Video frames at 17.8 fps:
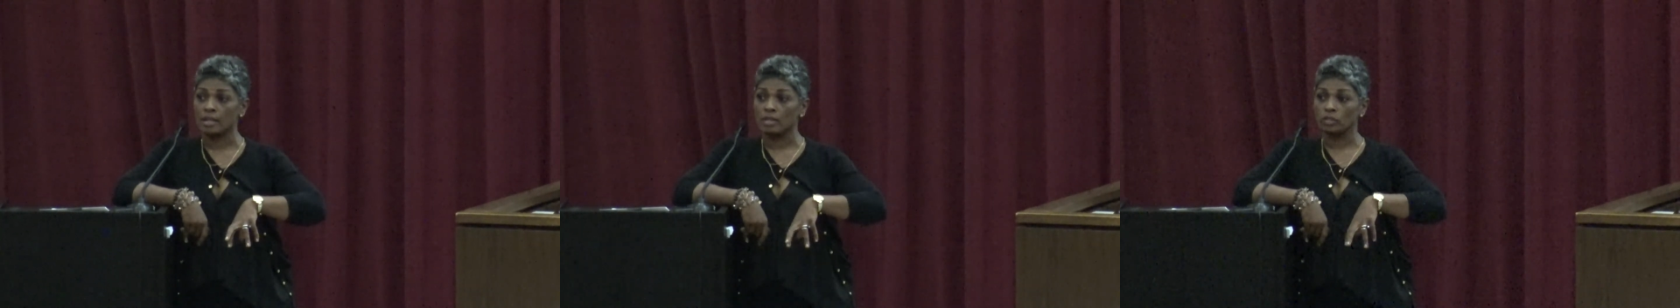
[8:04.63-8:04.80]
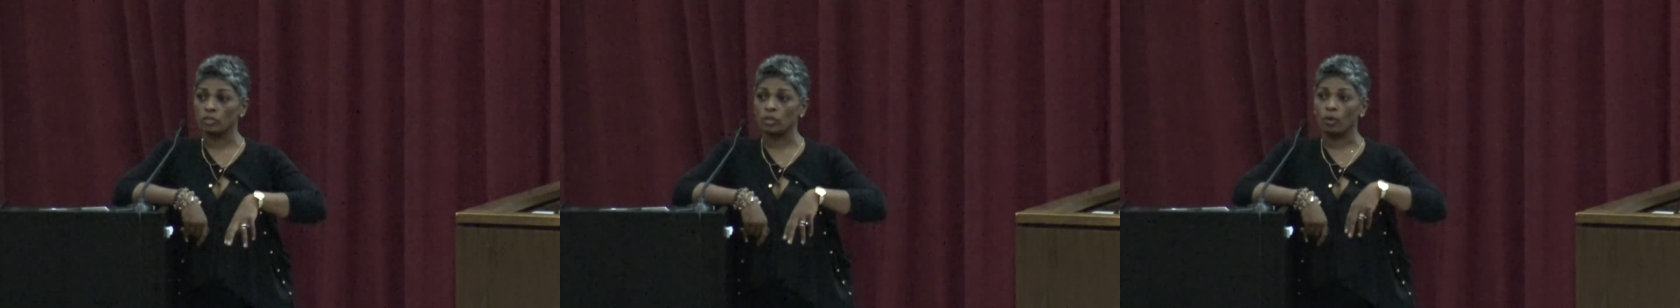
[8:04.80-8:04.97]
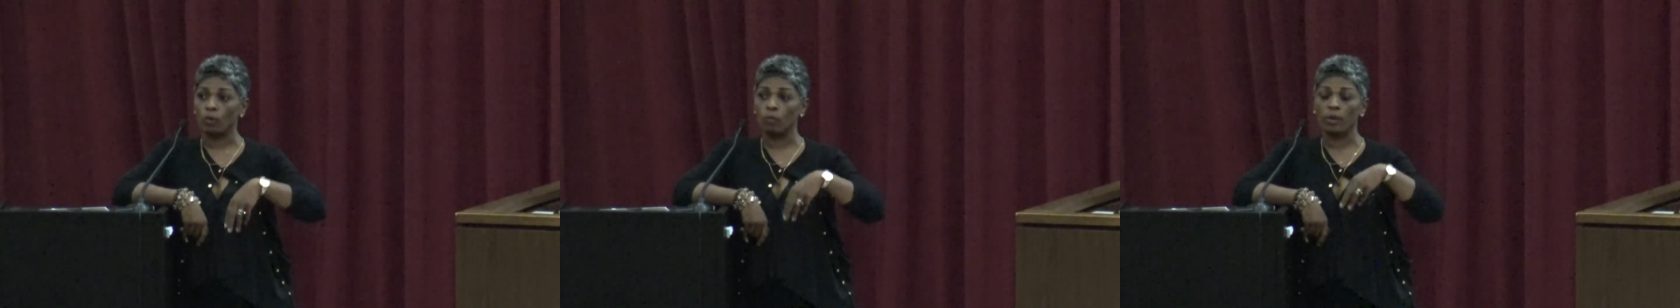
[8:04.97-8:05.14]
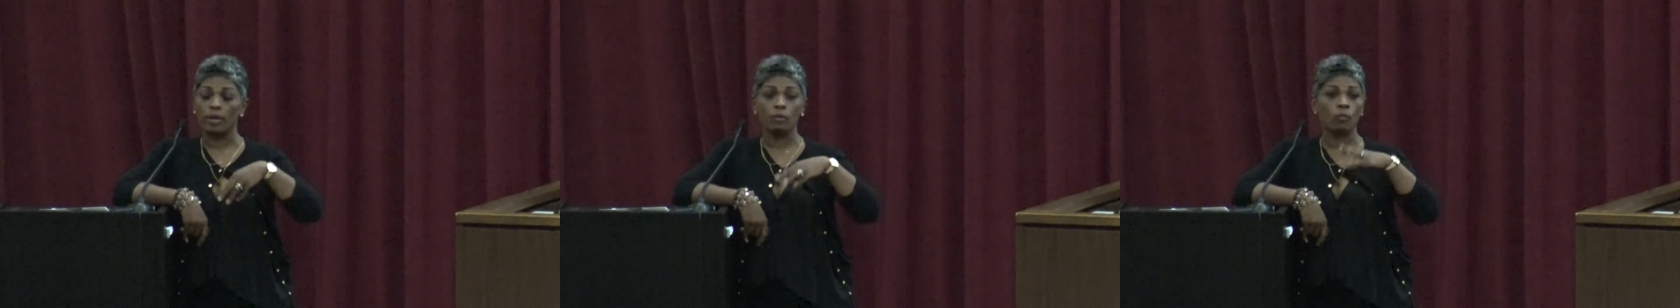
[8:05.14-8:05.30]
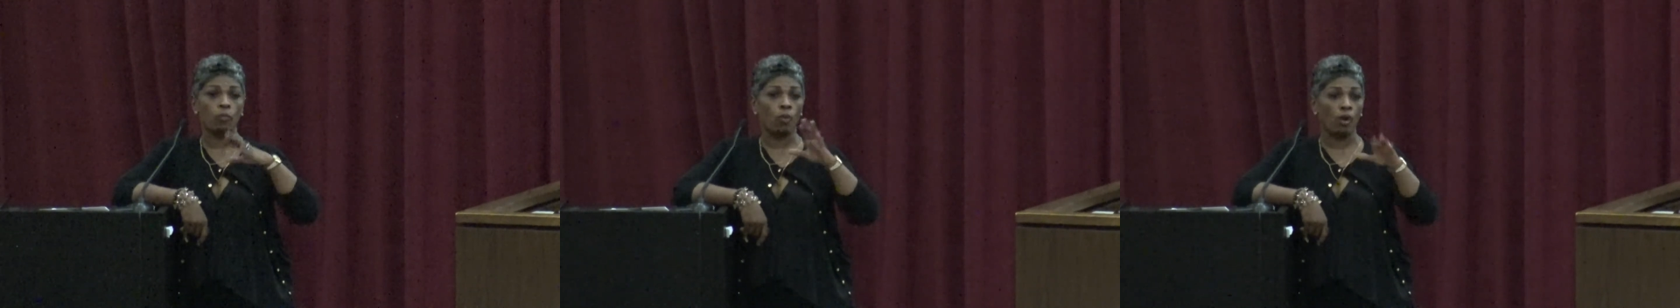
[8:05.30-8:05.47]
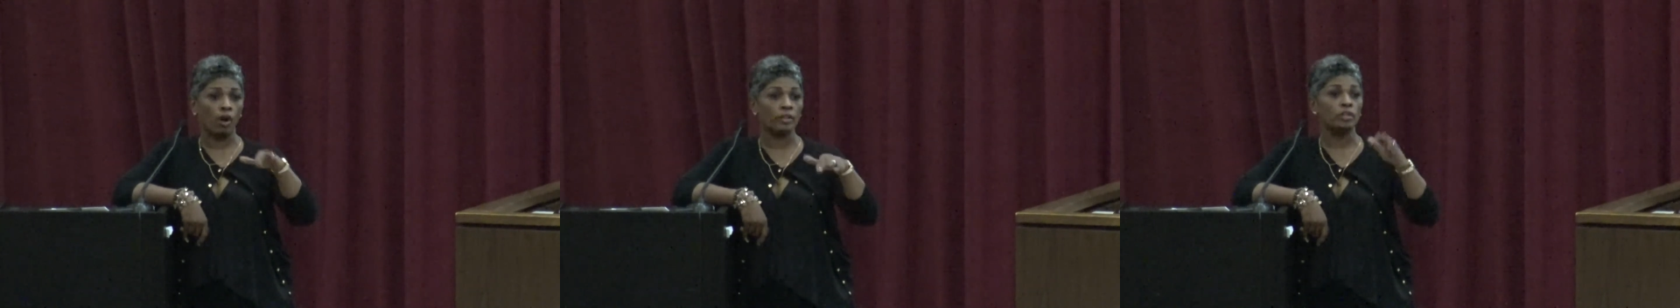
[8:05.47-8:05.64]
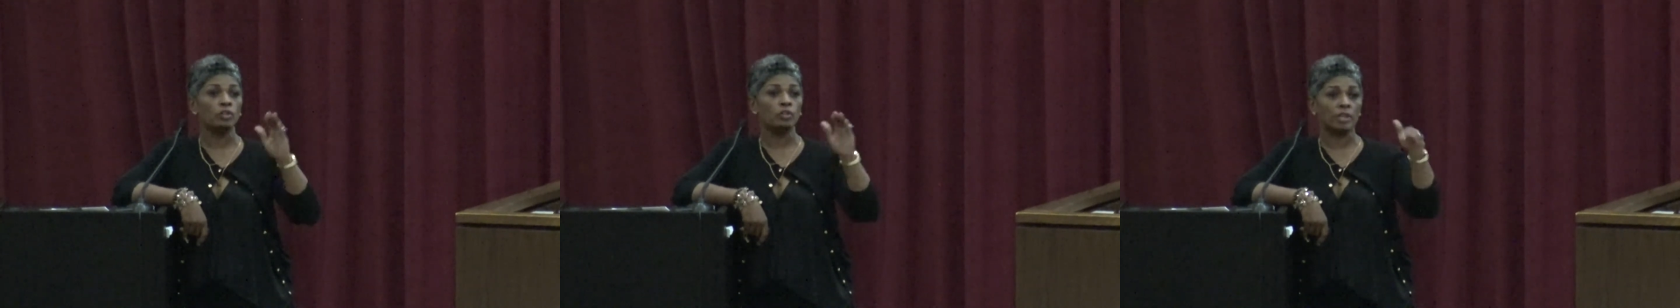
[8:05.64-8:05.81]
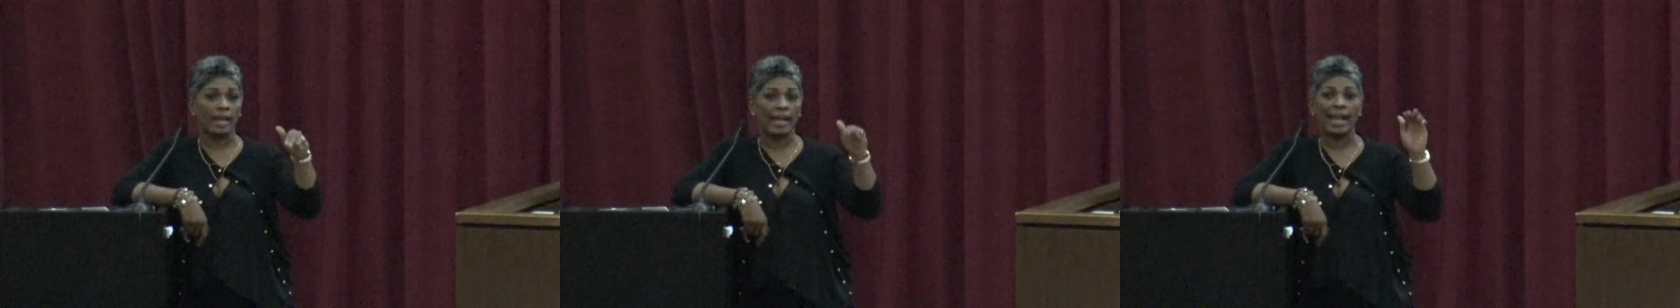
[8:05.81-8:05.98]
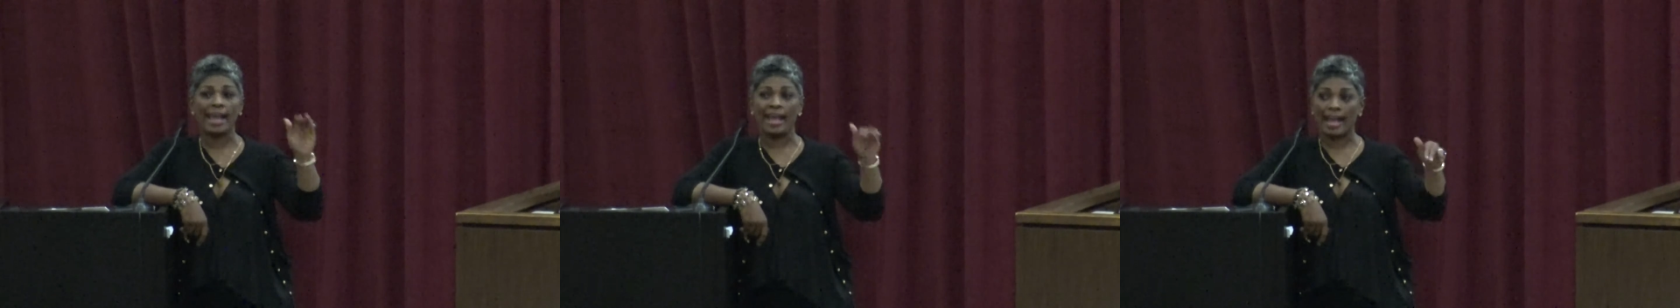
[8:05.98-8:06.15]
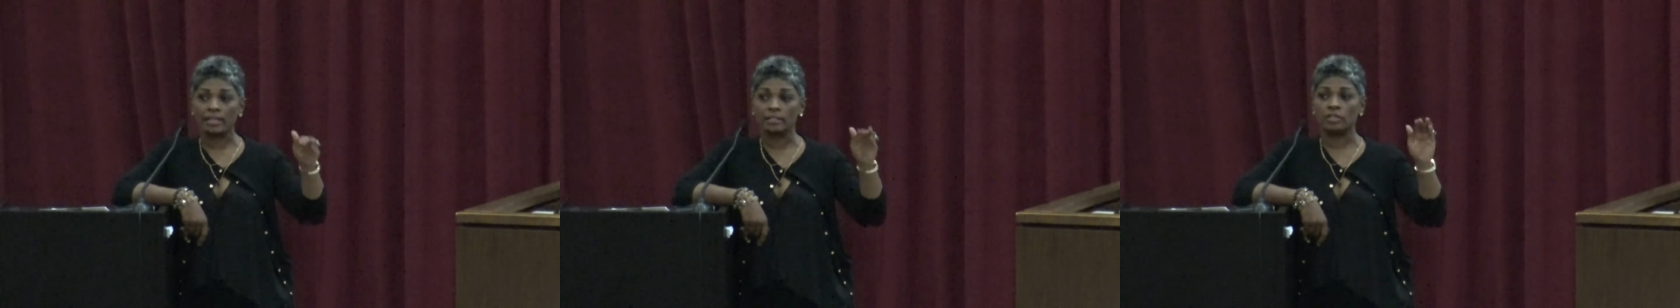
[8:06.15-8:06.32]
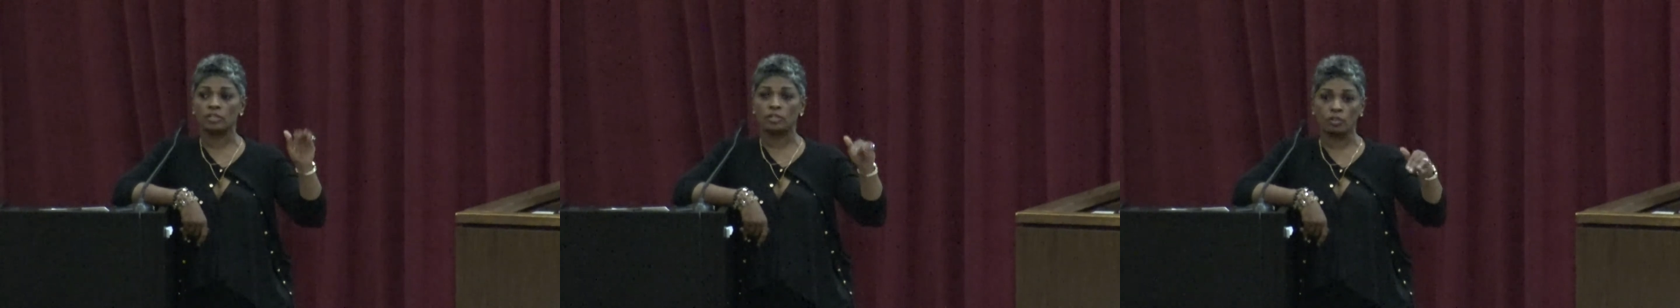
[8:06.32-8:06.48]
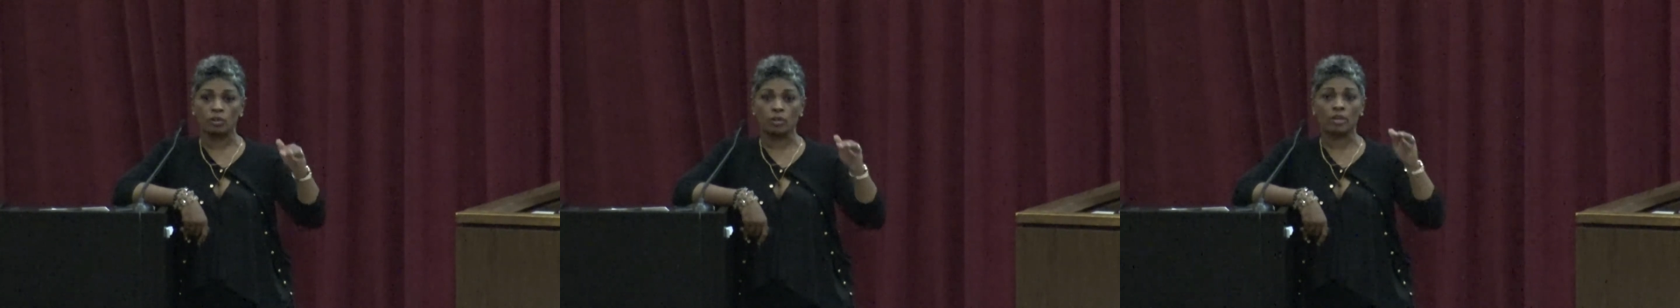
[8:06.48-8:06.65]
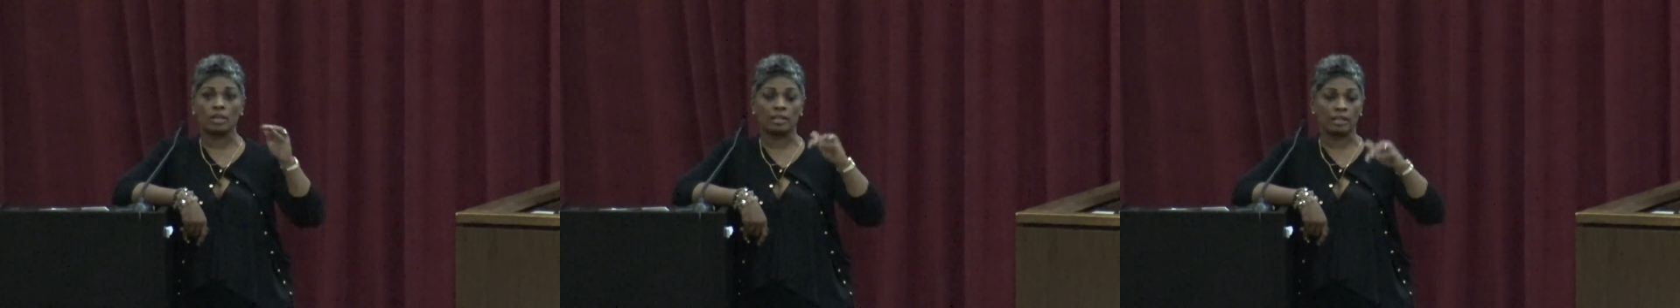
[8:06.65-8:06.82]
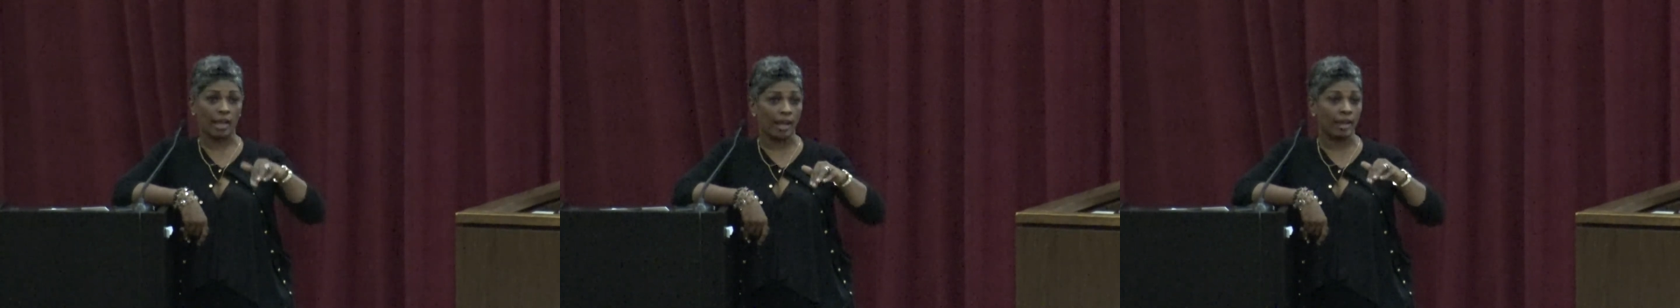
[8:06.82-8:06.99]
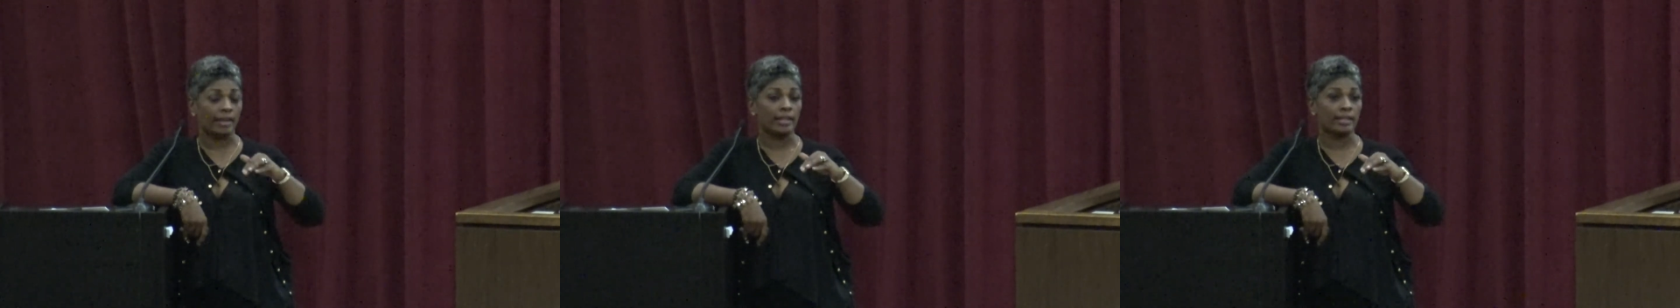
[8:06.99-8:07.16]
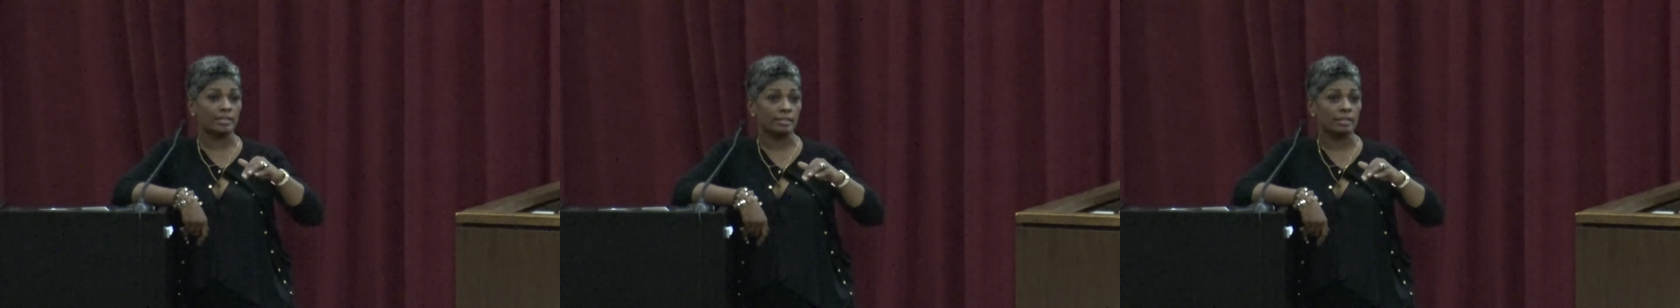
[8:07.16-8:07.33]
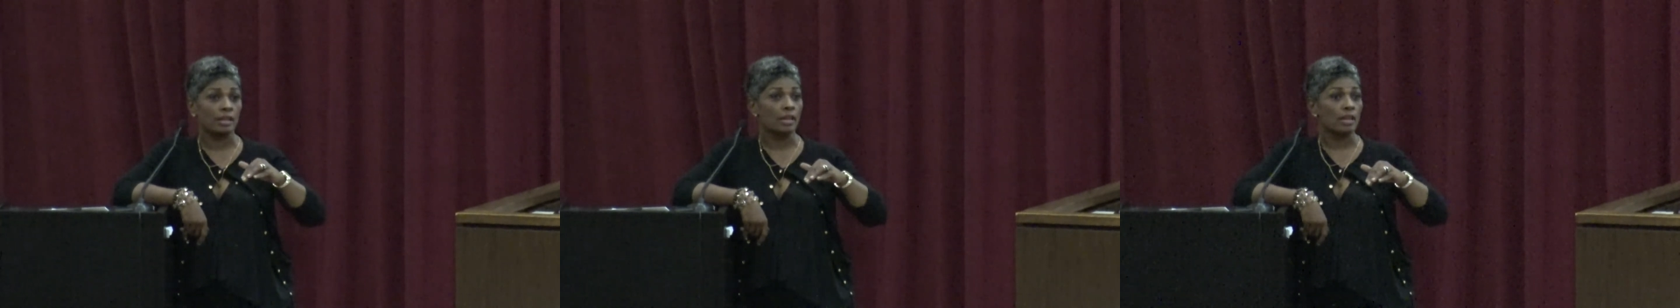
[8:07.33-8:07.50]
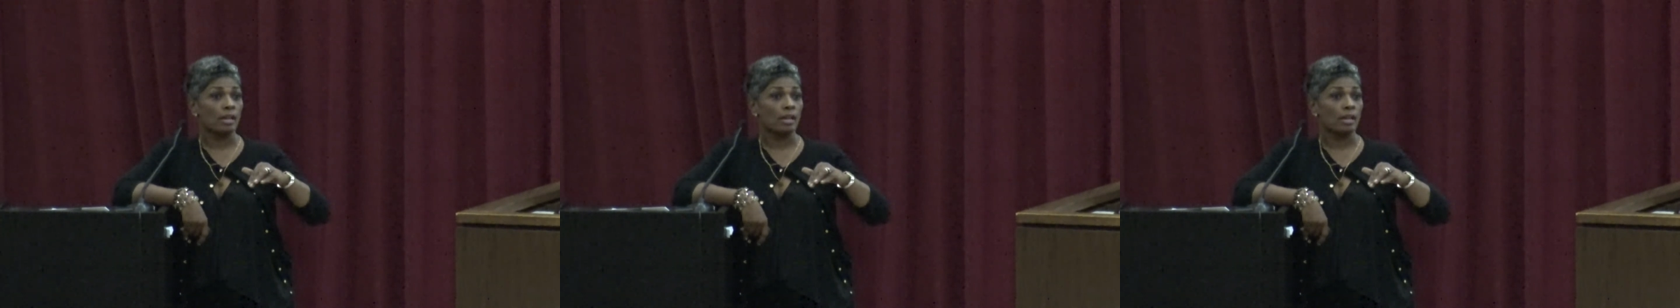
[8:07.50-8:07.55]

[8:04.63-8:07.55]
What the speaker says: So we want you to ask your clients,